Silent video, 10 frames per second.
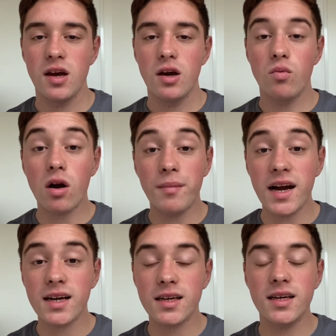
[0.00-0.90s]
Welcome
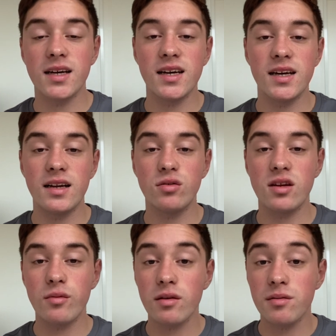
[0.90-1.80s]
back. Today we're
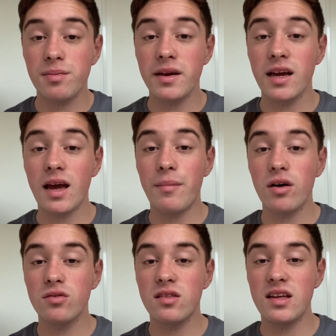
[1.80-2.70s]
going to be speaking
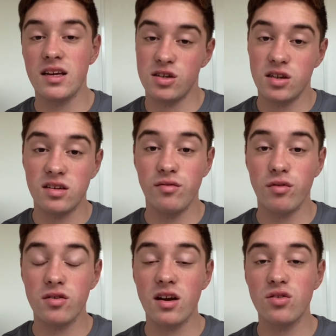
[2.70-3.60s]
about the, as you can see with
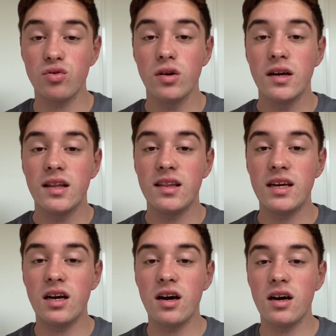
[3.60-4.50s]
the title,
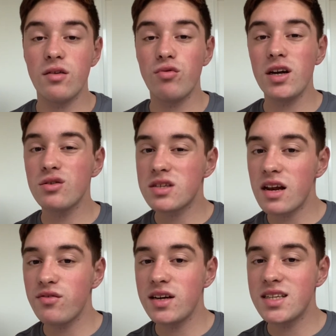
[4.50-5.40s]
the
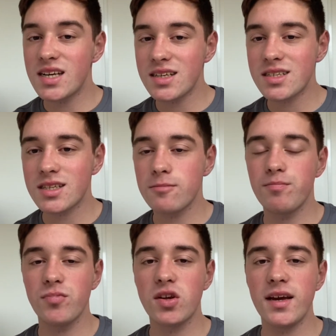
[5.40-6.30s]
radiotelephony test.
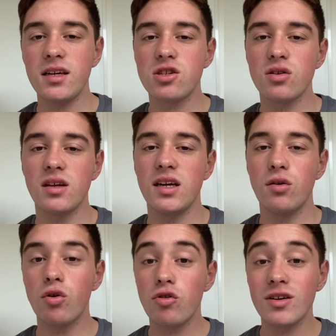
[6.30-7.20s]
Okay, so the
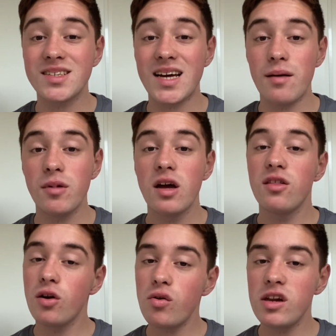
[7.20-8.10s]
oral exam,
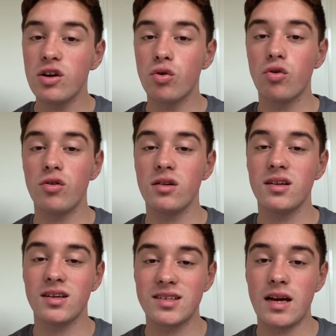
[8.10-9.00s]
the only oral
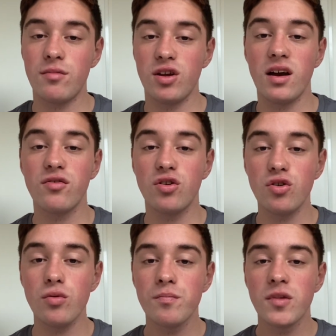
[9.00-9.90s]
exam that you have to
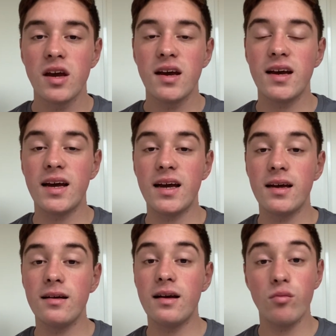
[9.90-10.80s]
do,
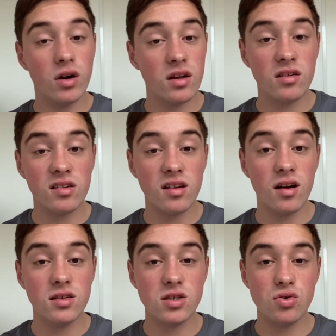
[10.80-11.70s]
and we're going to
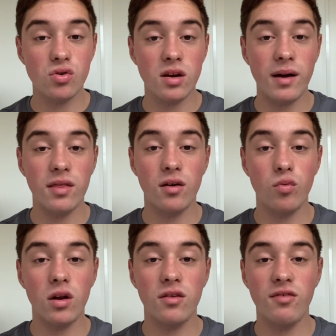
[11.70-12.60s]
start talking about that
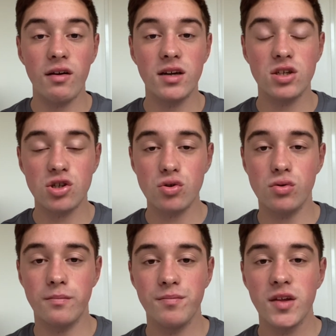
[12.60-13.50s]
one very soon.